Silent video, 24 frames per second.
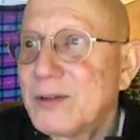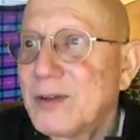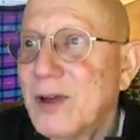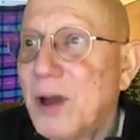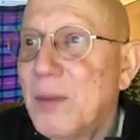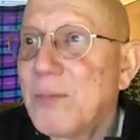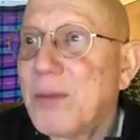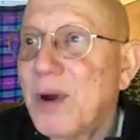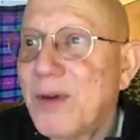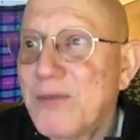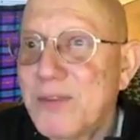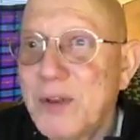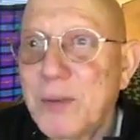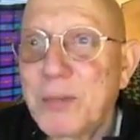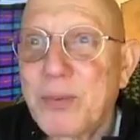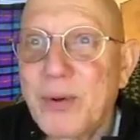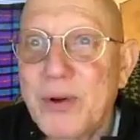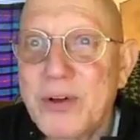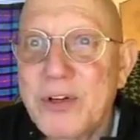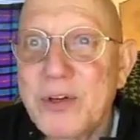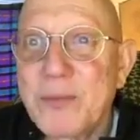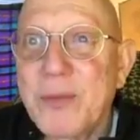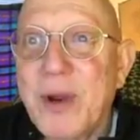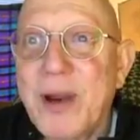above the
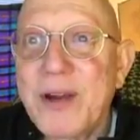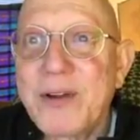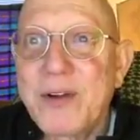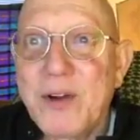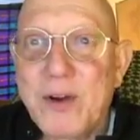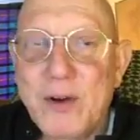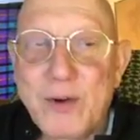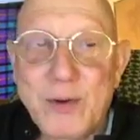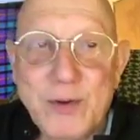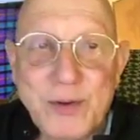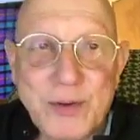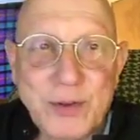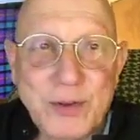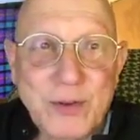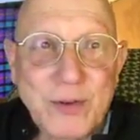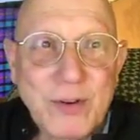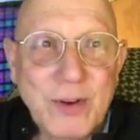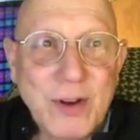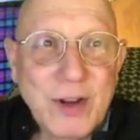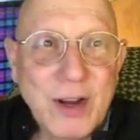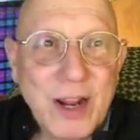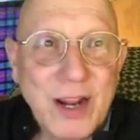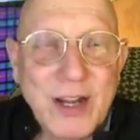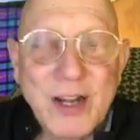bridge of my nose,
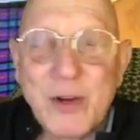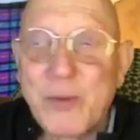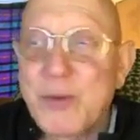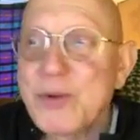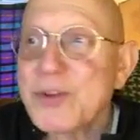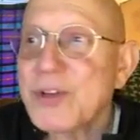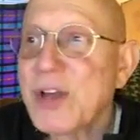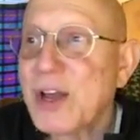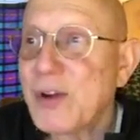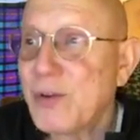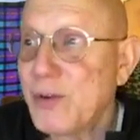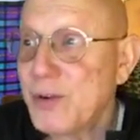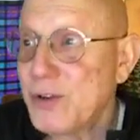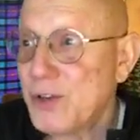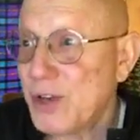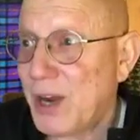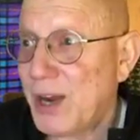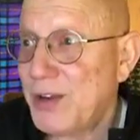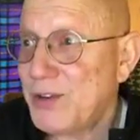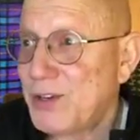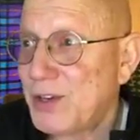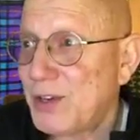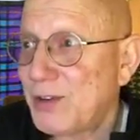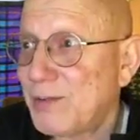and it was
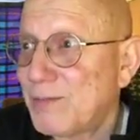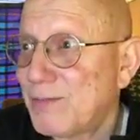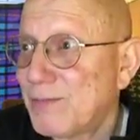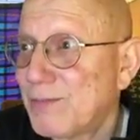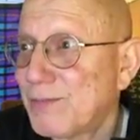energizing.